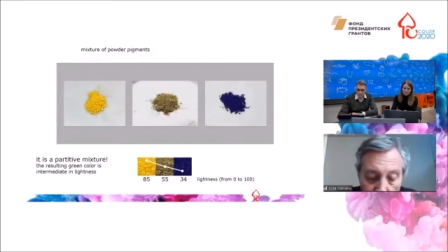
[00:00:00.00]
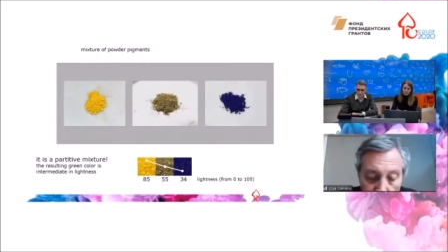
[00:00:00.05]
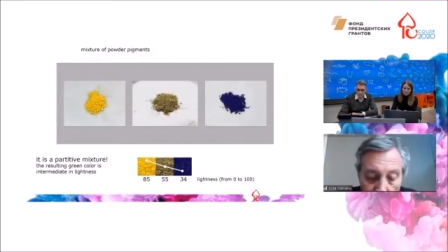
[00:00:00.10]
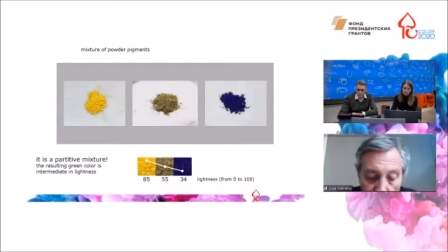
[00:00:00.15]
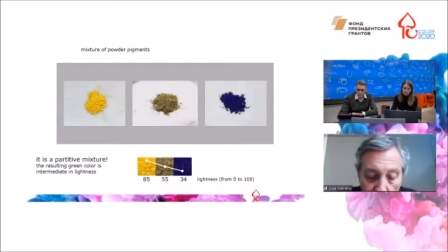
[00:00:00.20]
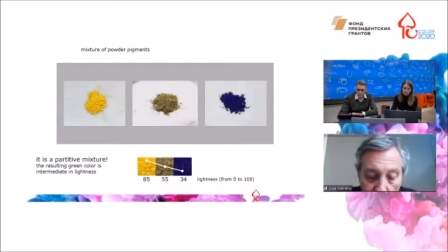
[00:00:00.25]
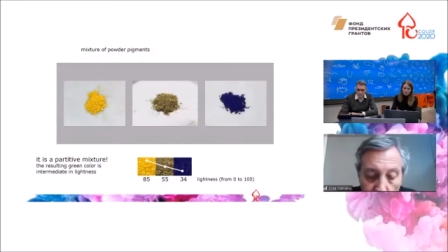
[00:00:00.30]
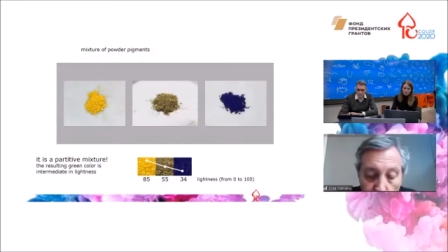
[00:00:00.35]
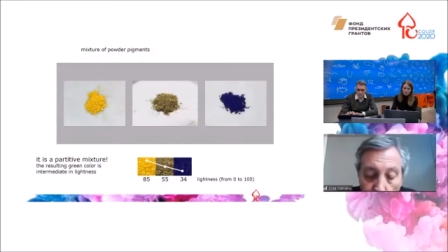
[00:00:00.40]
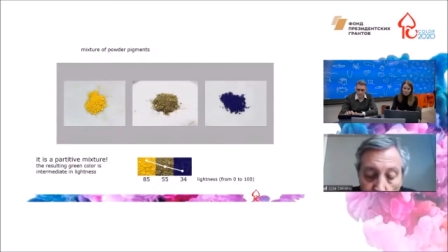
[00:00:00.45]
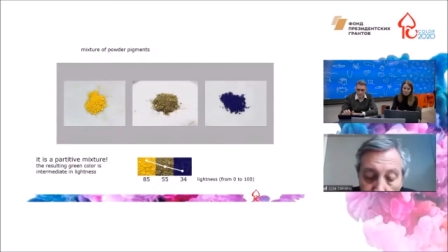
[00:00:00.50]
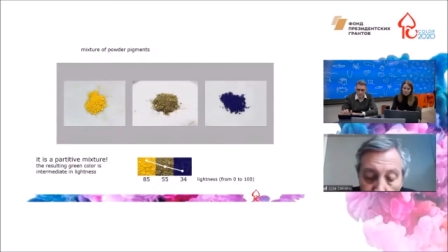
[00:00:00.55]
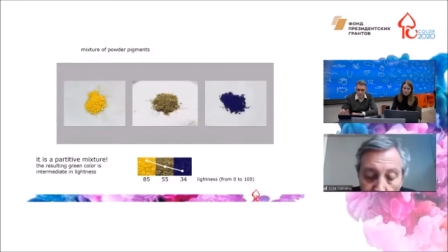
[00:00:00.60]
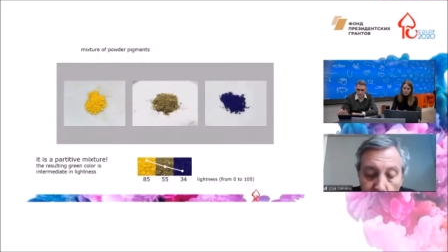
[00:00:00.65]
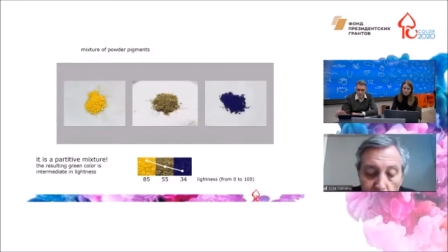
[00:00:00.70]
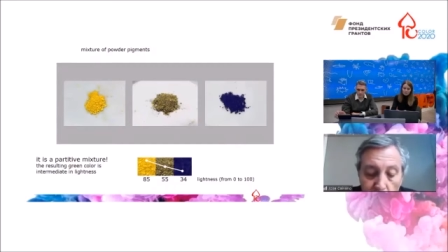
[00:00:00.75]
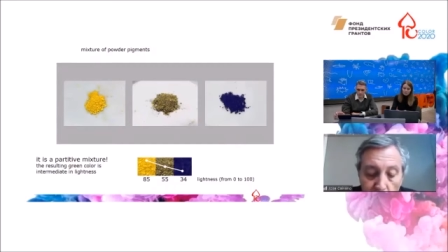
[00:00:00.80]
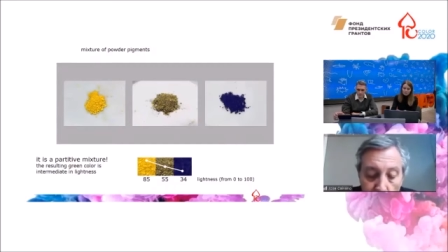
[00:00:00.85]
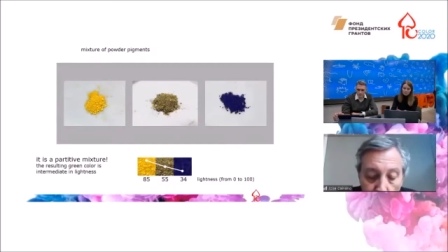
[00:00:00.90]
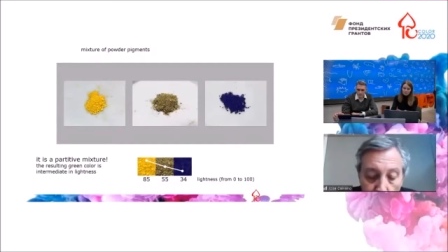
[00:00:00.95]
not
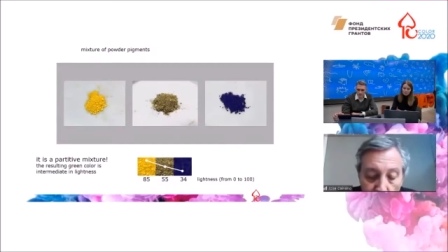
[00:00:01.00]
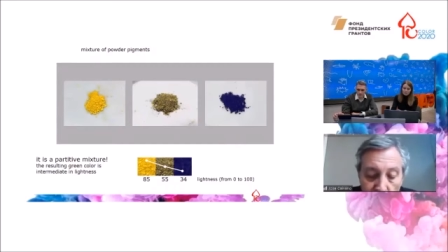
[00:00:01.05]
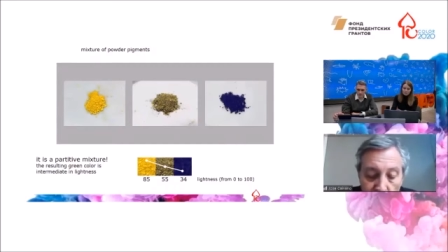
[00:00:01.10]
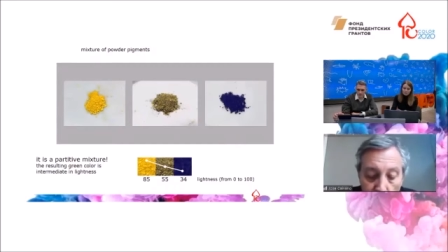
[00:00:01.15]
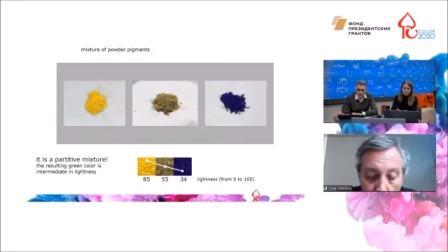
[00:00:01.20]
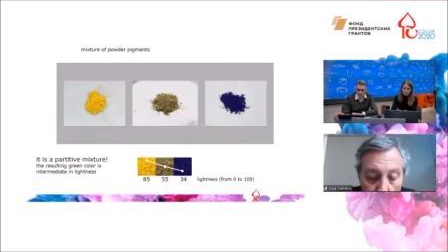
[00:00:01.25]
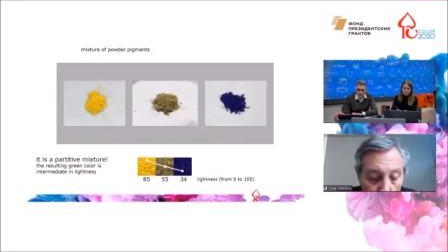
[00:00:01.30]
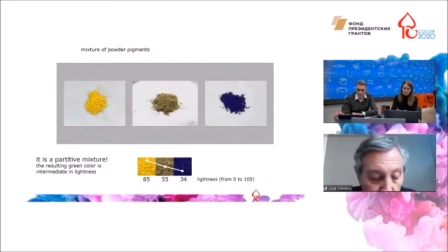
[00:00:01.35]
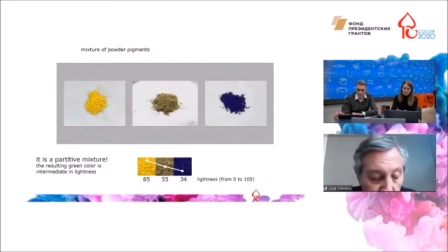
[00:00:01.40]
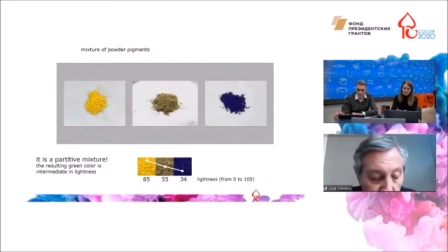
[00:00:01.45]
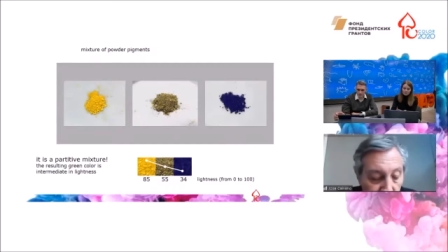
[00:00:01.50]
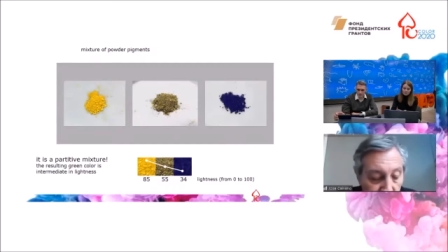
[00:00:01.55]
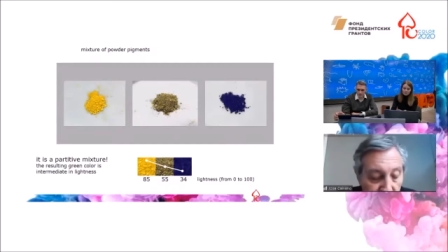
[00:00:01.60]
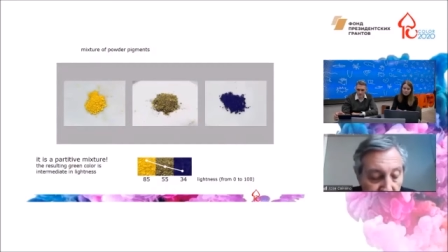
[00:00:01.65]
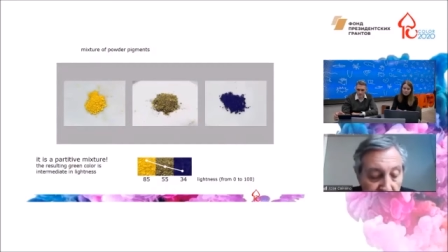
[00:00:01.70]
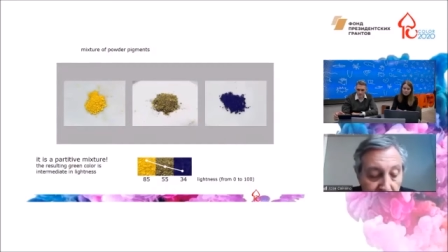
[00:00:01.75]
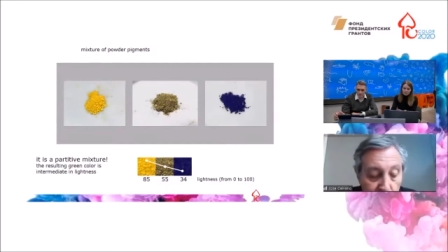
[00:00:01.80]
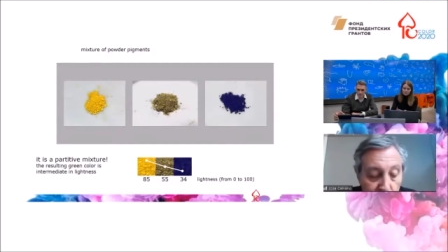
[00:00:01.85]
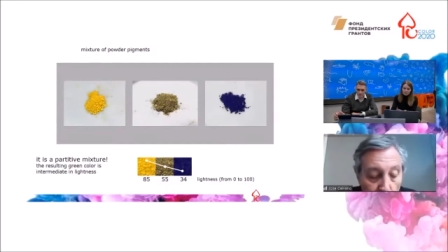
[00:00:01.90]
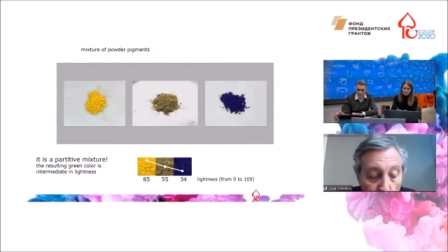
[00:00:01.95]
using water
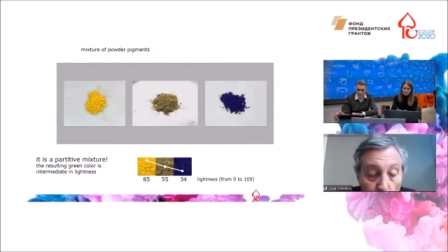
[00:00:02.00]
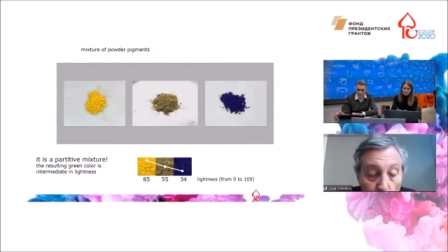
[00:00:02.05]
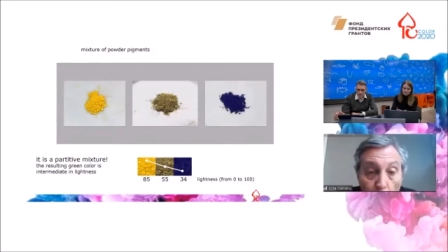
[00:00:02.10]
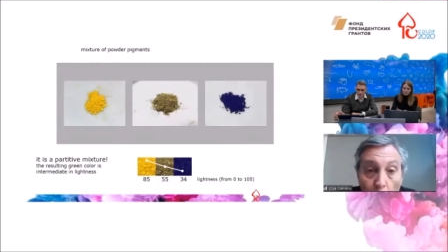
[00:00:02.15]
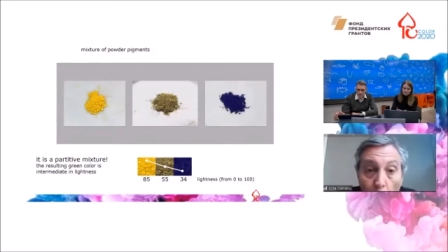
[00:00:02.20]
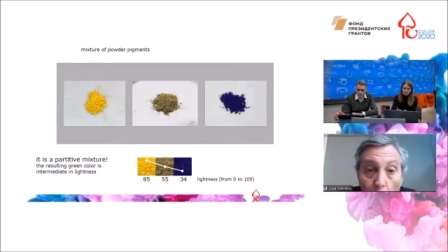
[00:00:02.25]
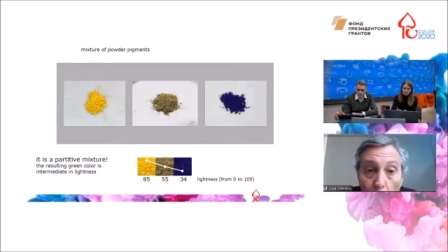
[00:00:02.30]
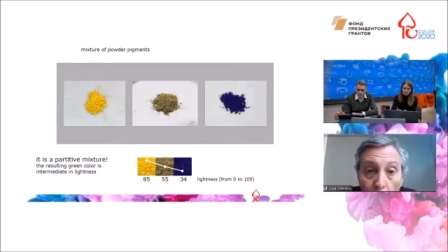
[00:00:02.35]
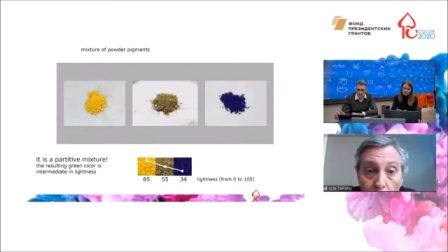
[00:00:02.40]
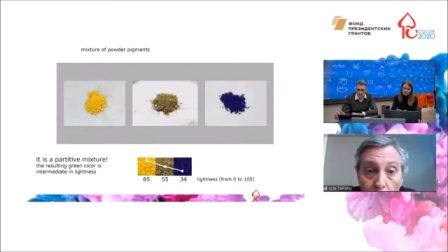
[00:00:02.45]
at all.